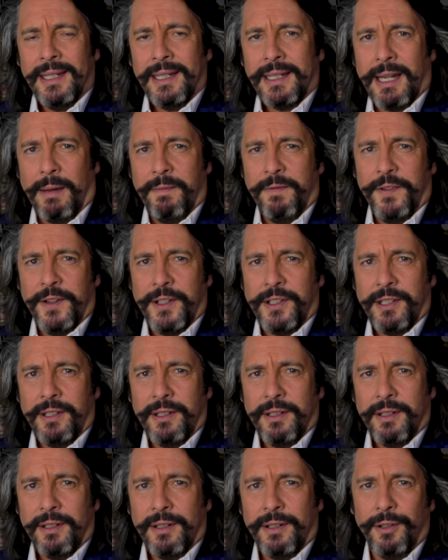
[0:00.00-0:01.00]
Comfort,
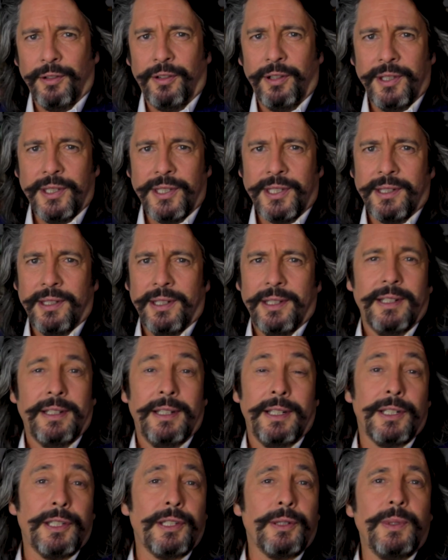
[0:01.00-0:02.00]
cushions,
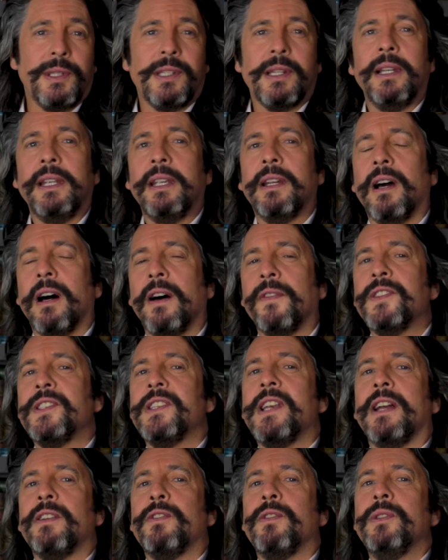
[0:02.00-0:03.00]
exquisitely carved
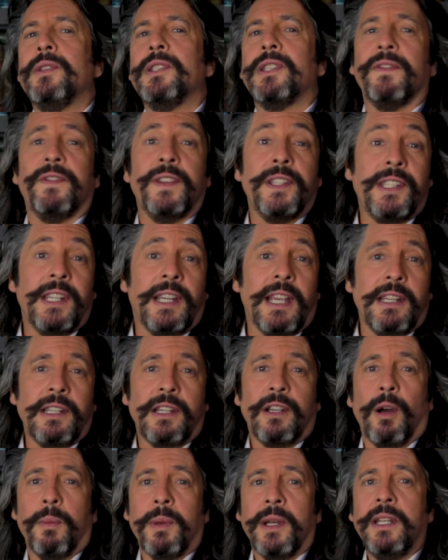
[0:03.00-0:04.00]
statues,
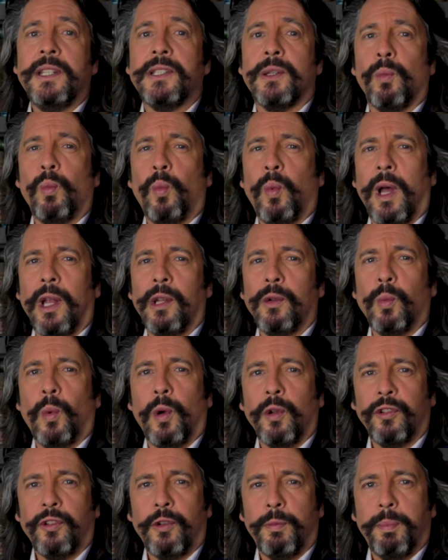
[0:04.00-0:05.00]
sophisticated comedies and
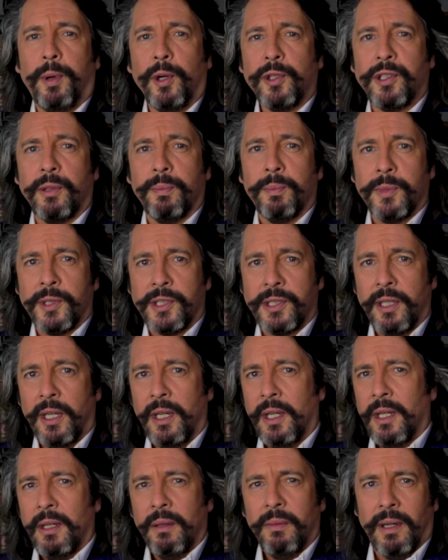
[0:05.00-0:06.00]
well-washed bottoms,
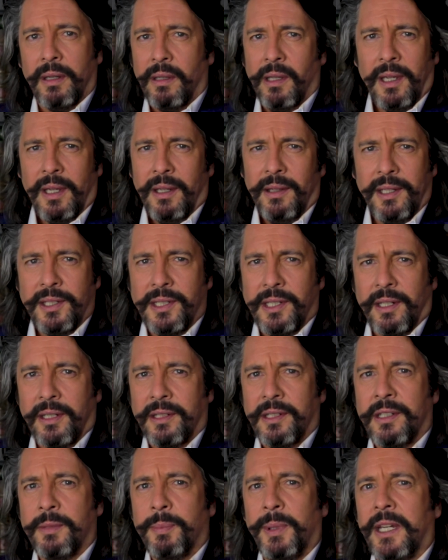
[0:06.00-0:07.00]
well, they
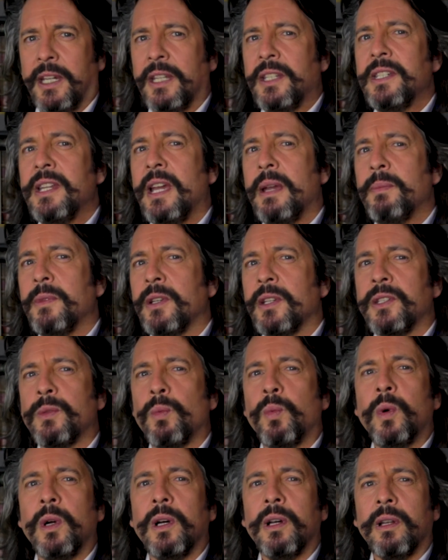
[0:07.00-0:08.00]
started to be condemned as
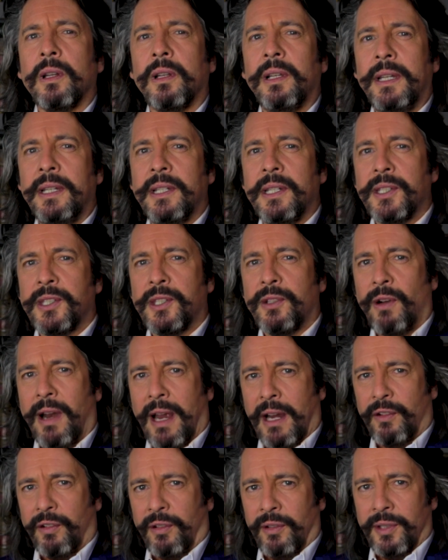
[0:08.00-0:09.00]
worldly
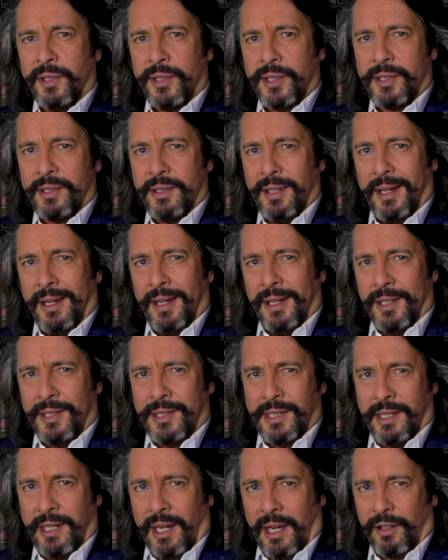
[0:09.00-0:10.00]
distractions,
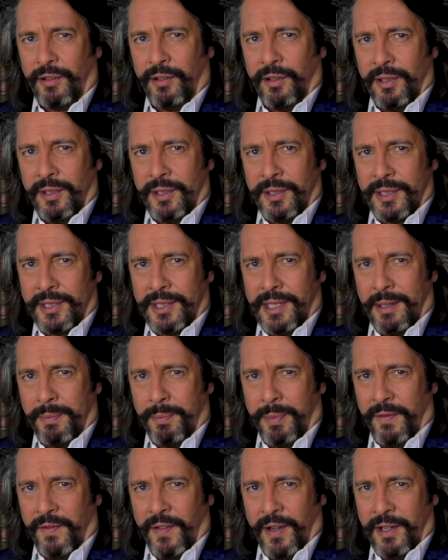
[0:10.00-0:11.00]
seductions that
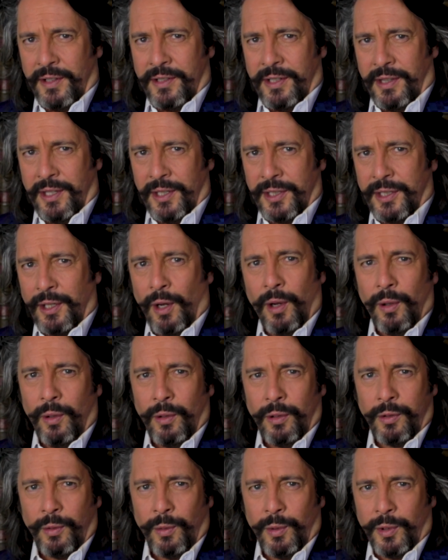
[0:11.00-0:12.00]
perverted the
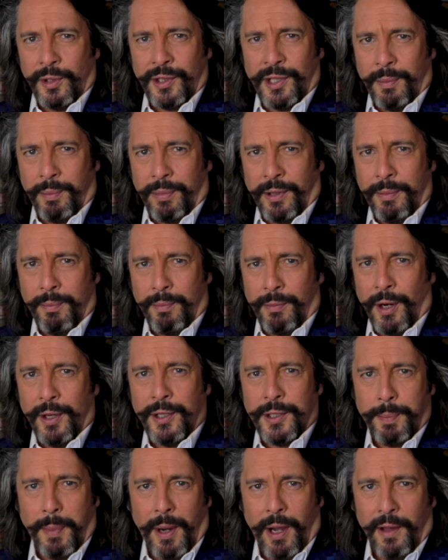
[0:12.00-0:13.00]
soul towards the
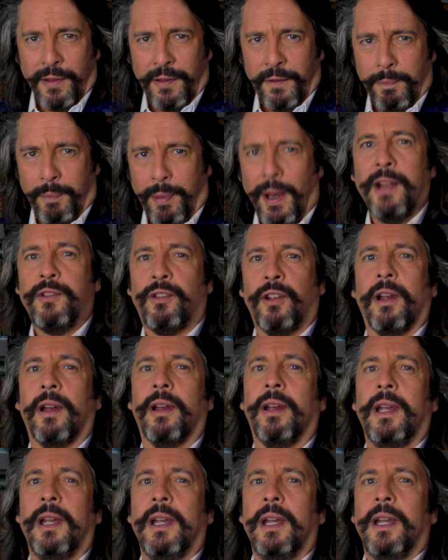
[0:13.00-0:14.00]
primrose path of pleasure,
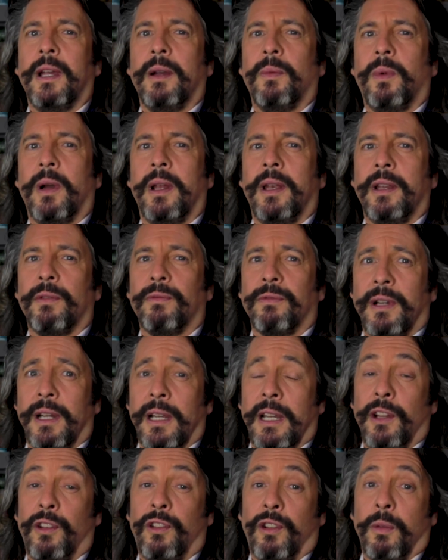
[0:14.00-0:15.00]
when it
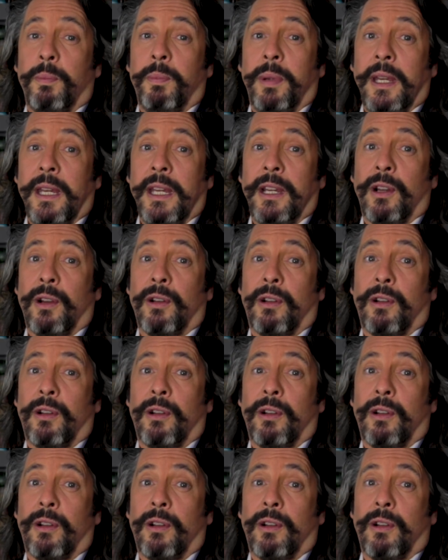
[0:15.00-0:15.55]
really should be